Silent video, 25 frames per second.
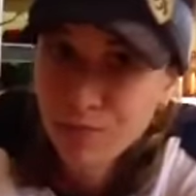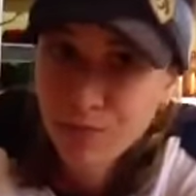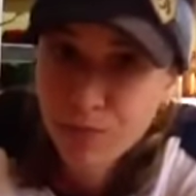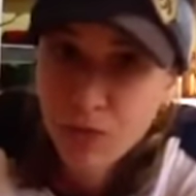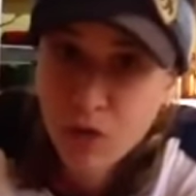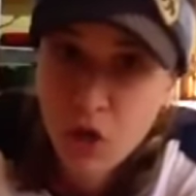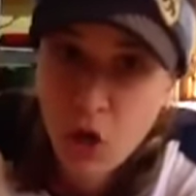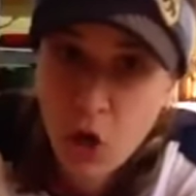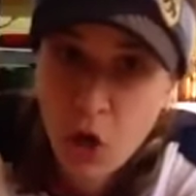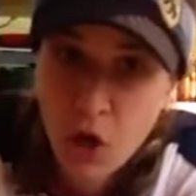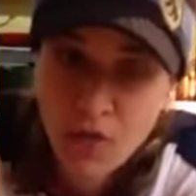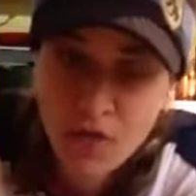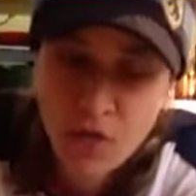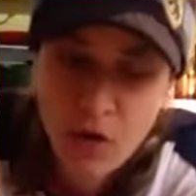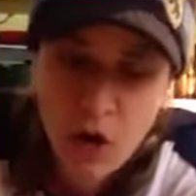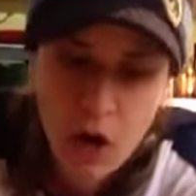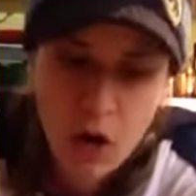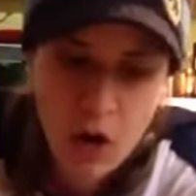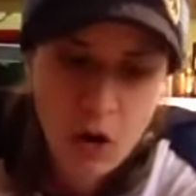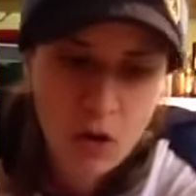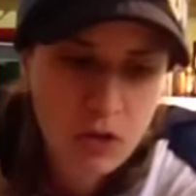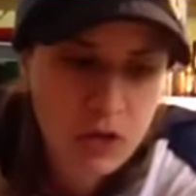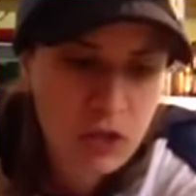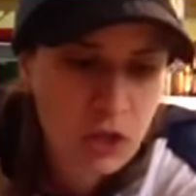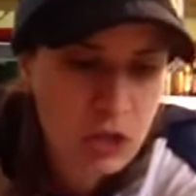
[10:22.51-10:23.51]
So if you're not
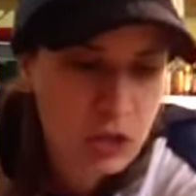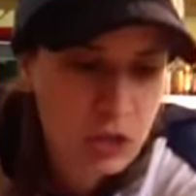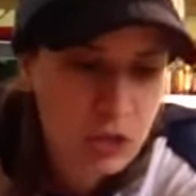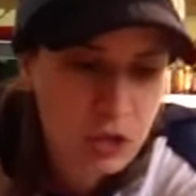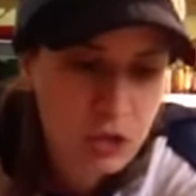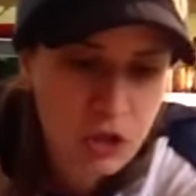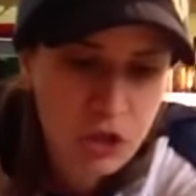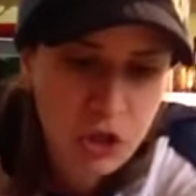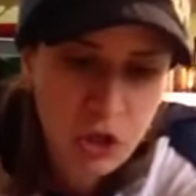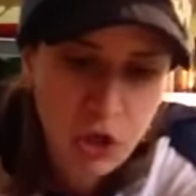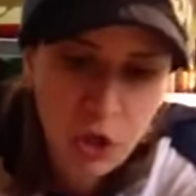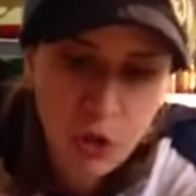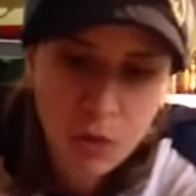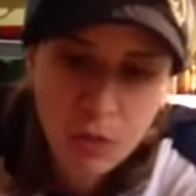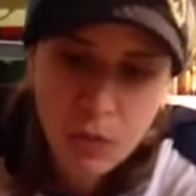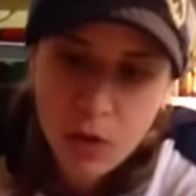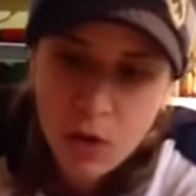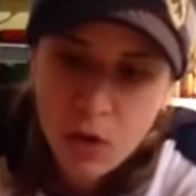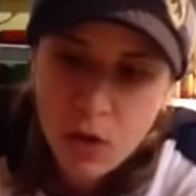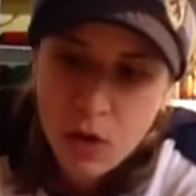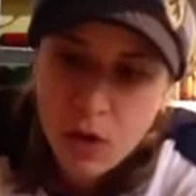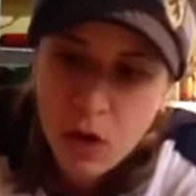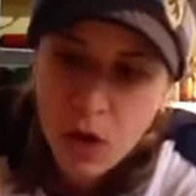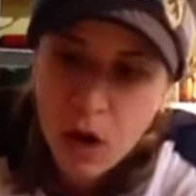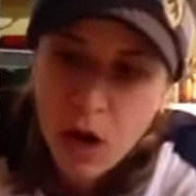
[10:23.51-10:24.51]
always on YouTube,
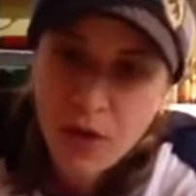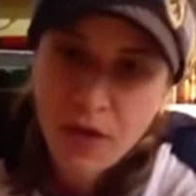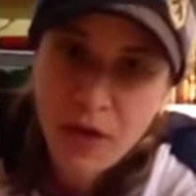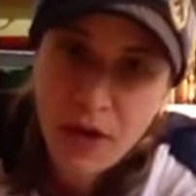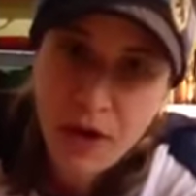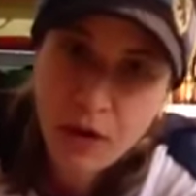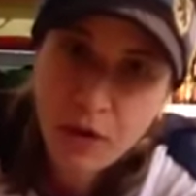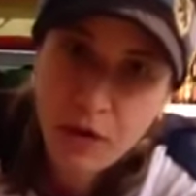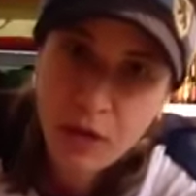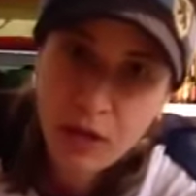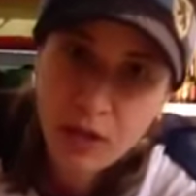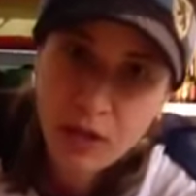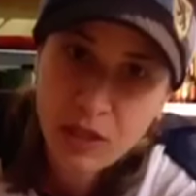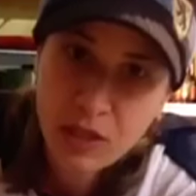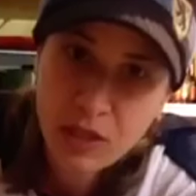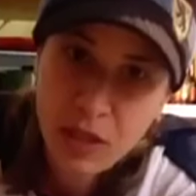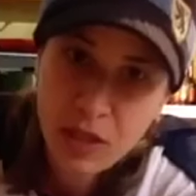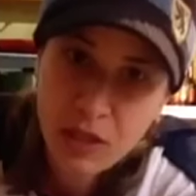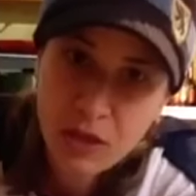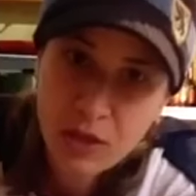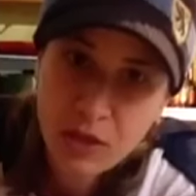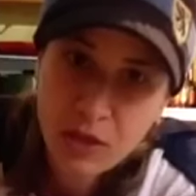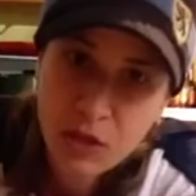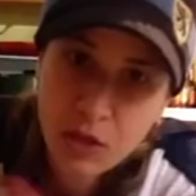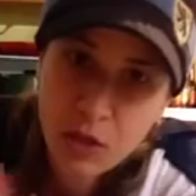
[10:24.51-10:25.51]
uh, that'll get
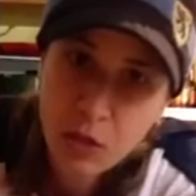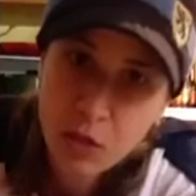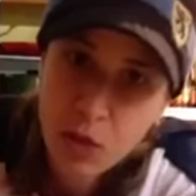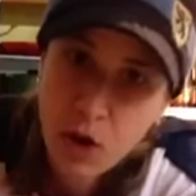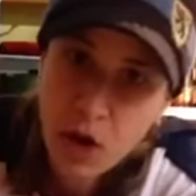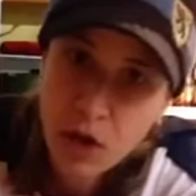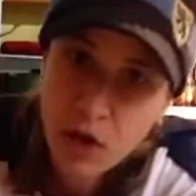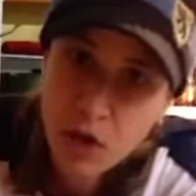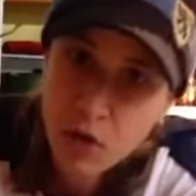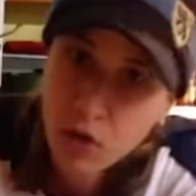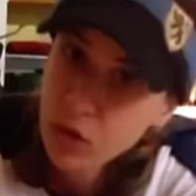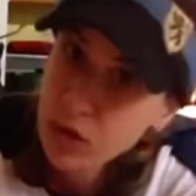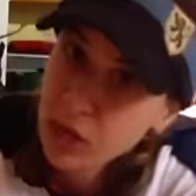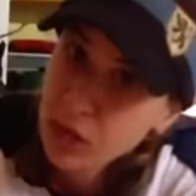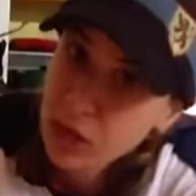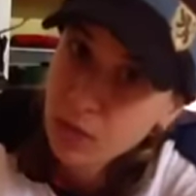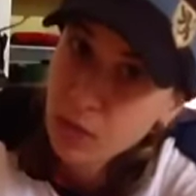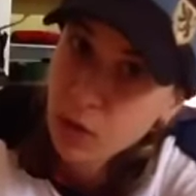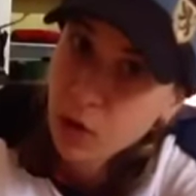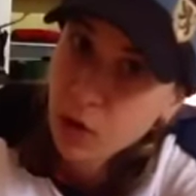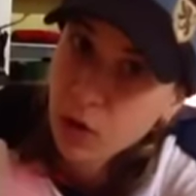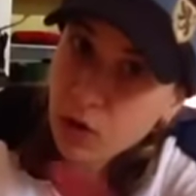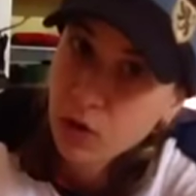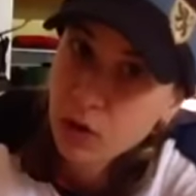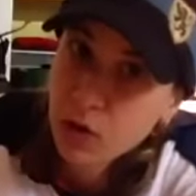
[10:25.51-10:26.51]
sent to uh, your
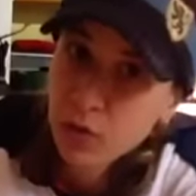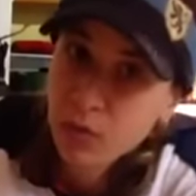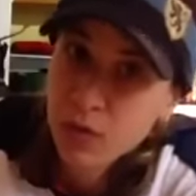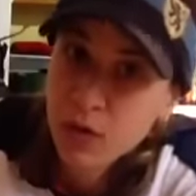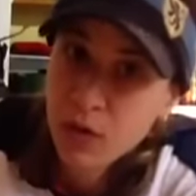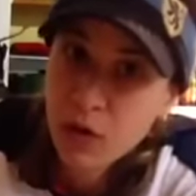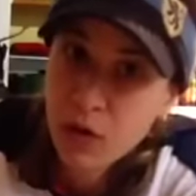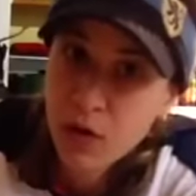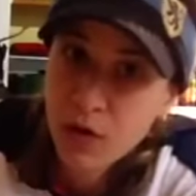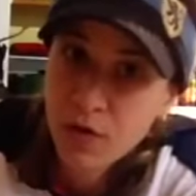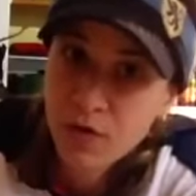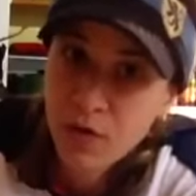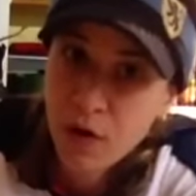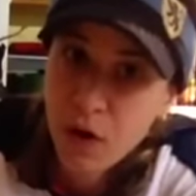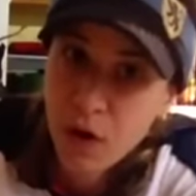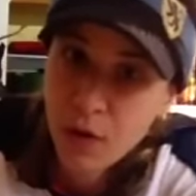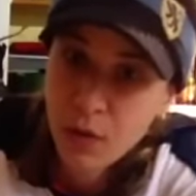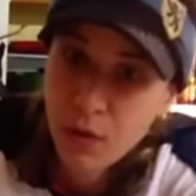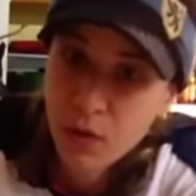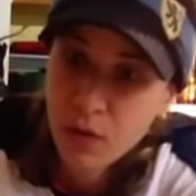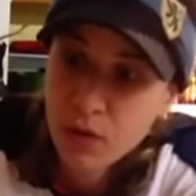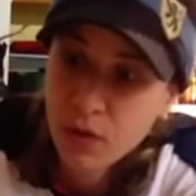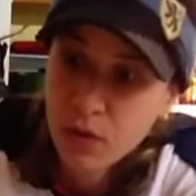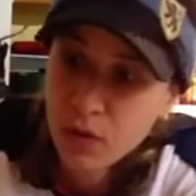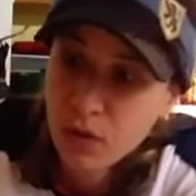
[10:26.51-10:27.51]
email. You'll be
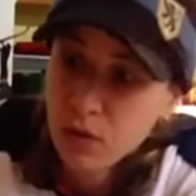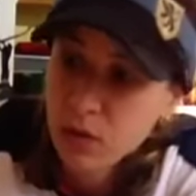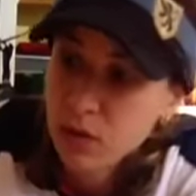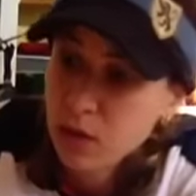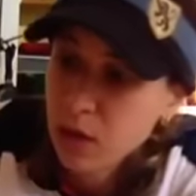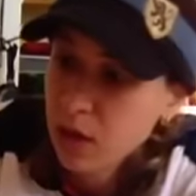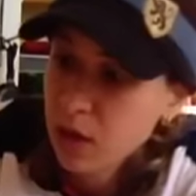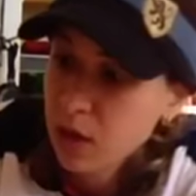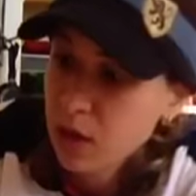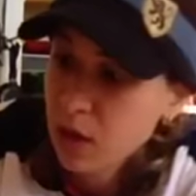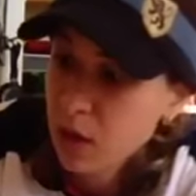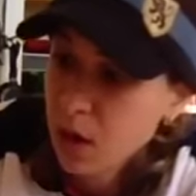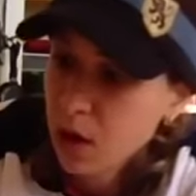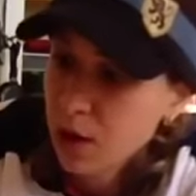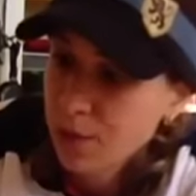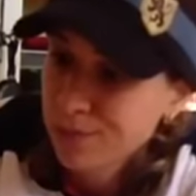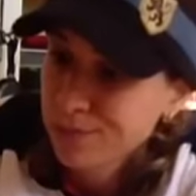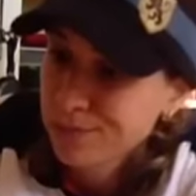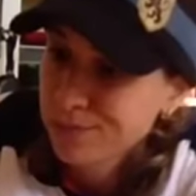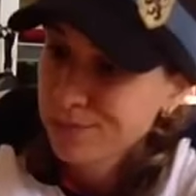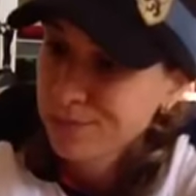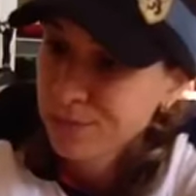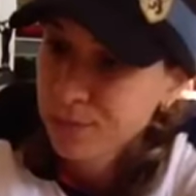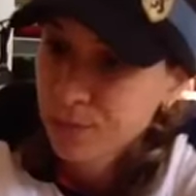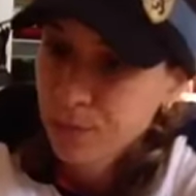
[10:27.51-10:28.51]
notified when there's a uh,
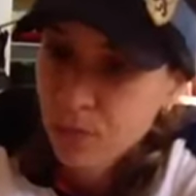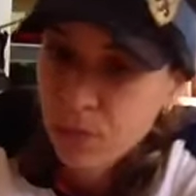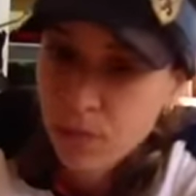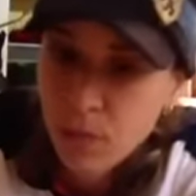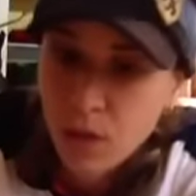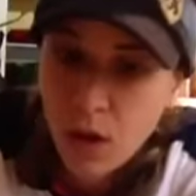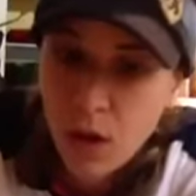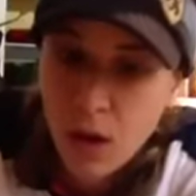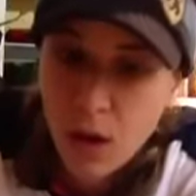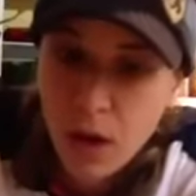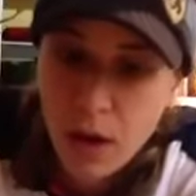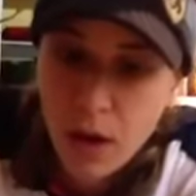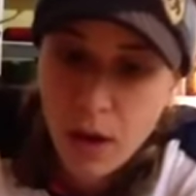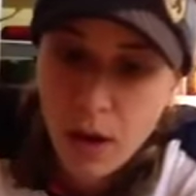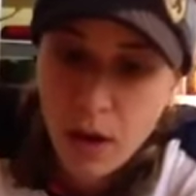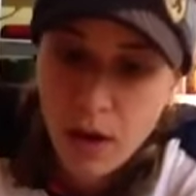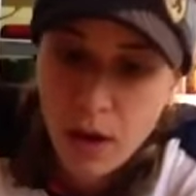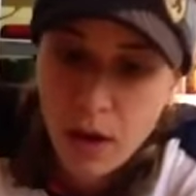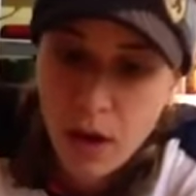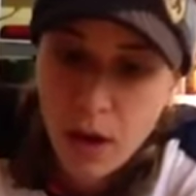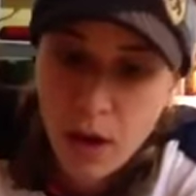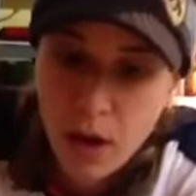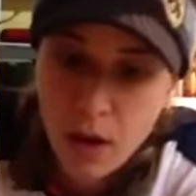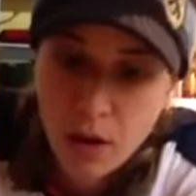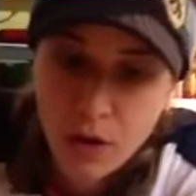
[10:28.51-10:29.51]

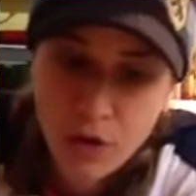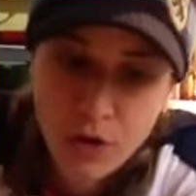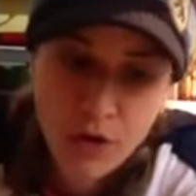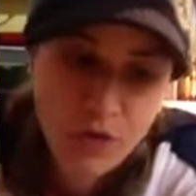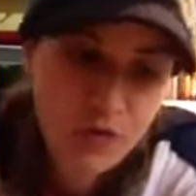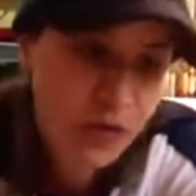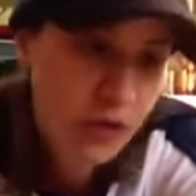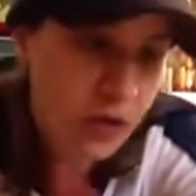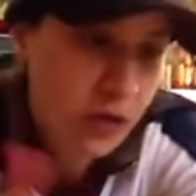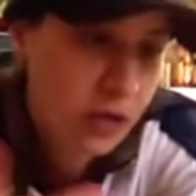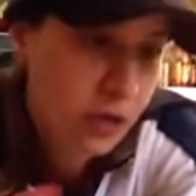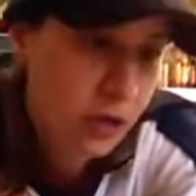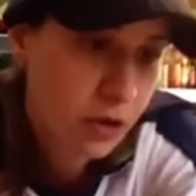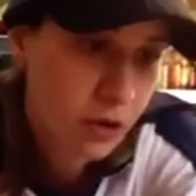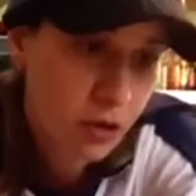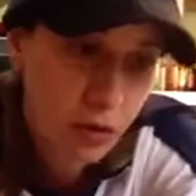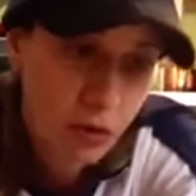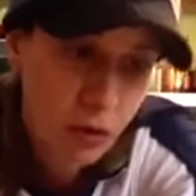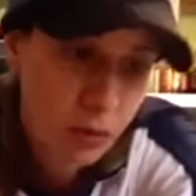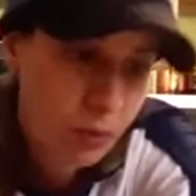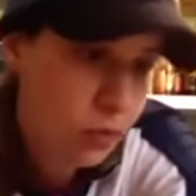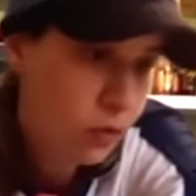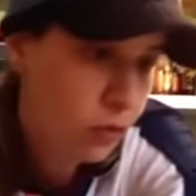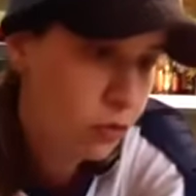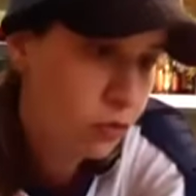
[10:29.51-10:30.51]
a uh, new video
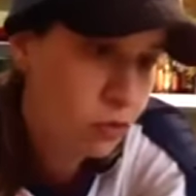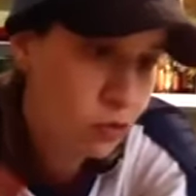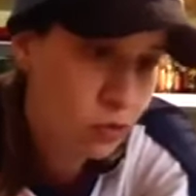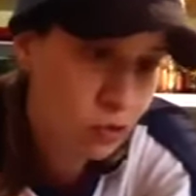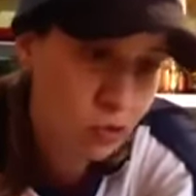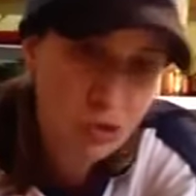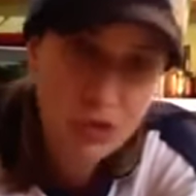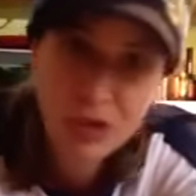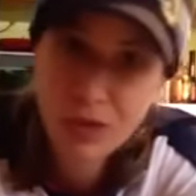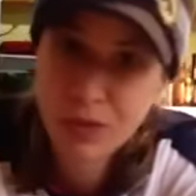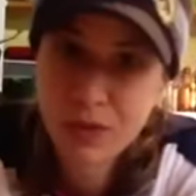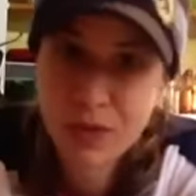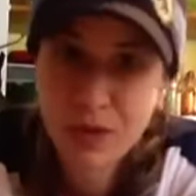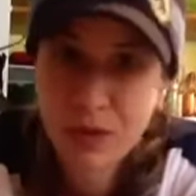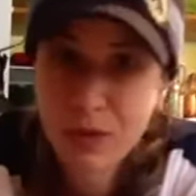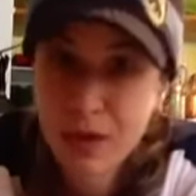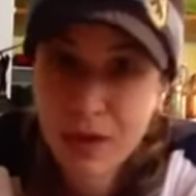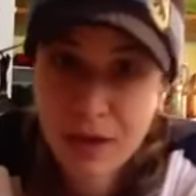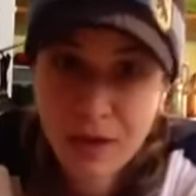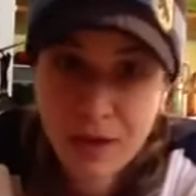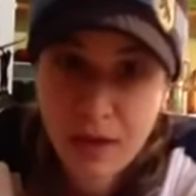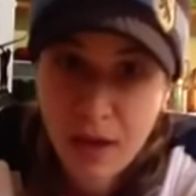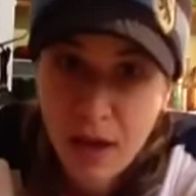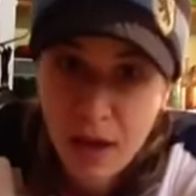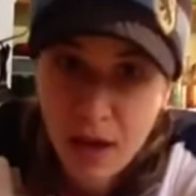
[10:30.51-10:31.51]
or post or something
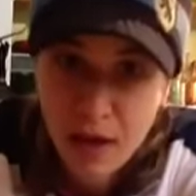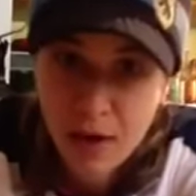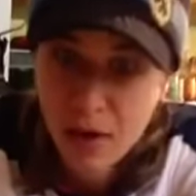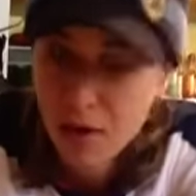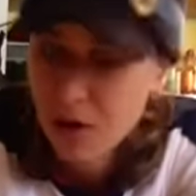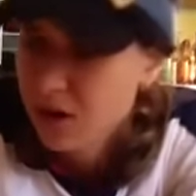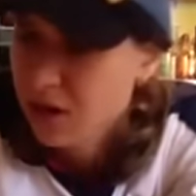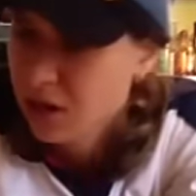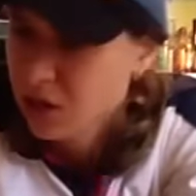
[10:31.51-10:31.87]
like that. Or I